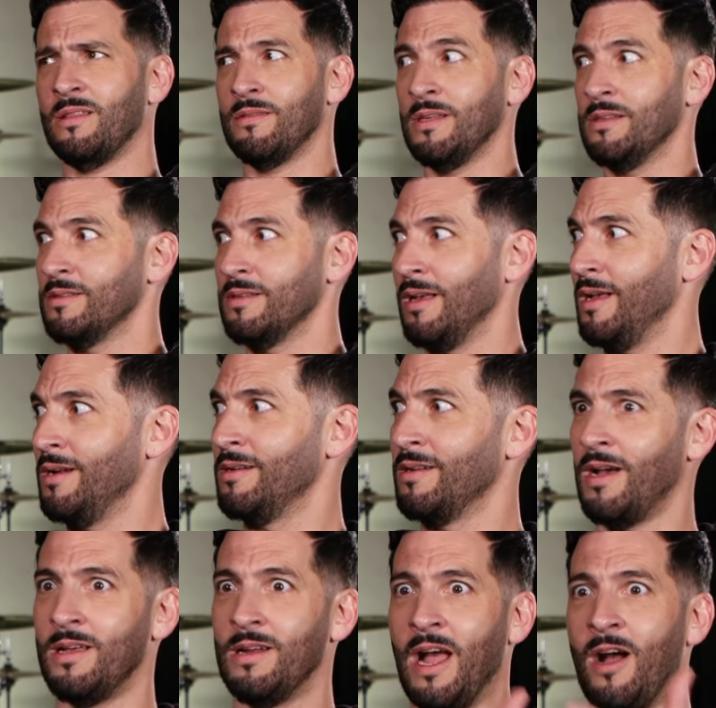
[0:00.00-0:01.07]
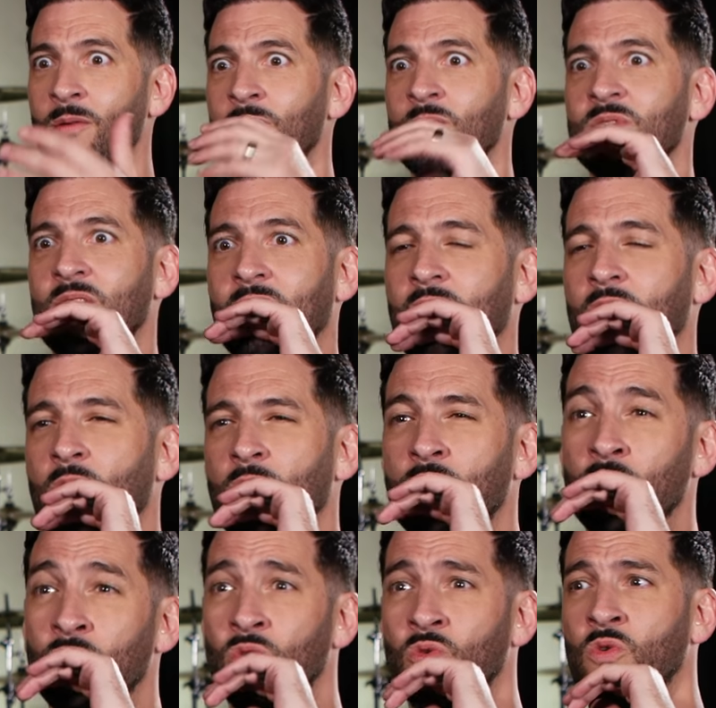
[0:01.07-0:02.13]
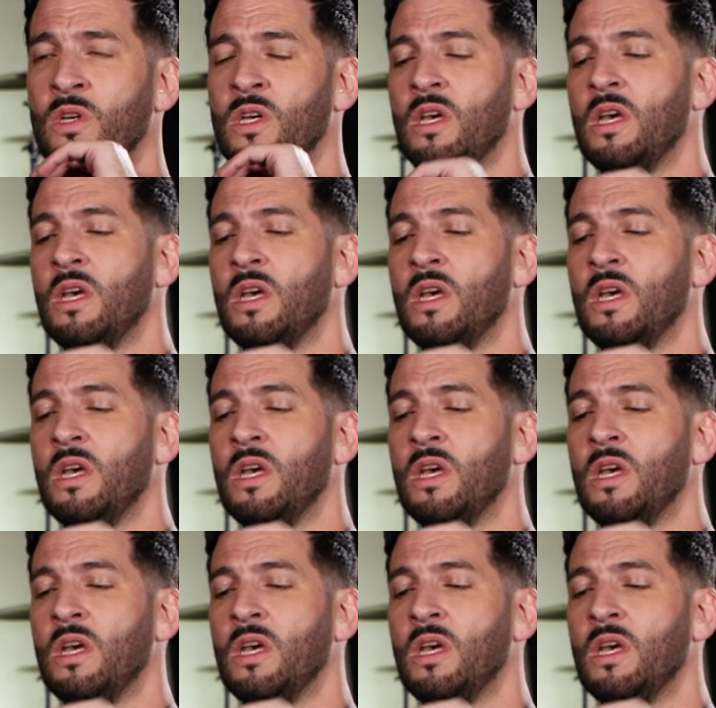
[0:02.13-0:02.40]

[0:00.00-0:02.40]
I mm-hmm. think it's eight or nine albums I can go through